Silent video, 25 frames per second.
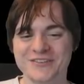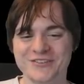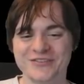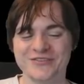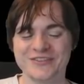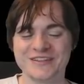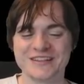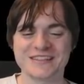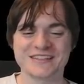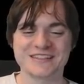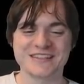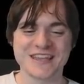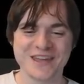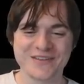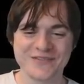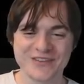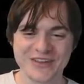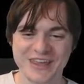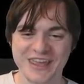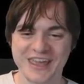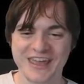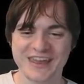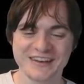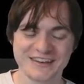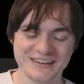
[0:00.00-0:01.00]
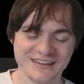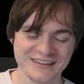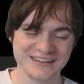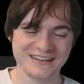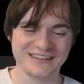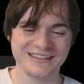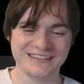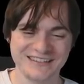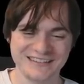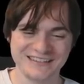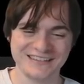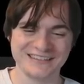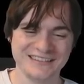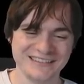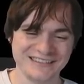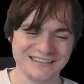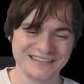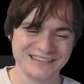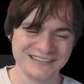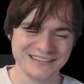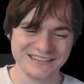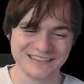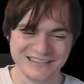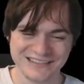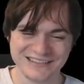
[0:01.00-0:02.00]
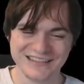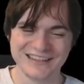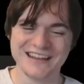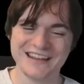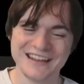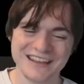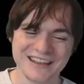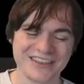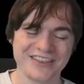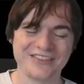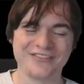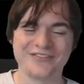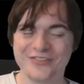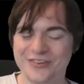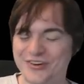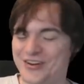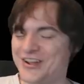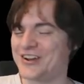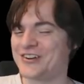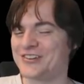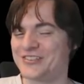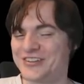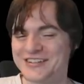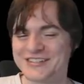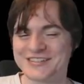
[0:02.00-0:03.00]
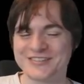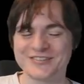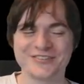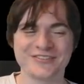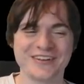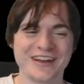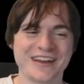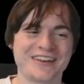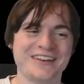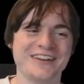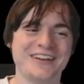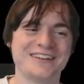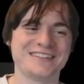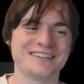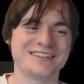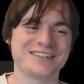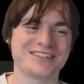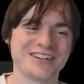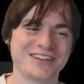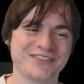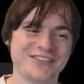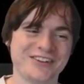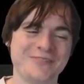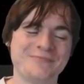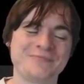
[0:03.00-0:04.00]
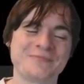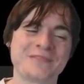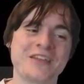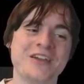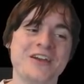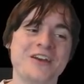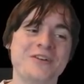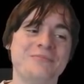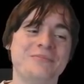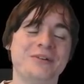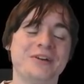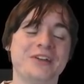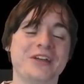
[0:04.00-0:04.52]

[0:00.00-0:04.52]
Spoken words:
want me to say them again? The four countries that all recognize each other. But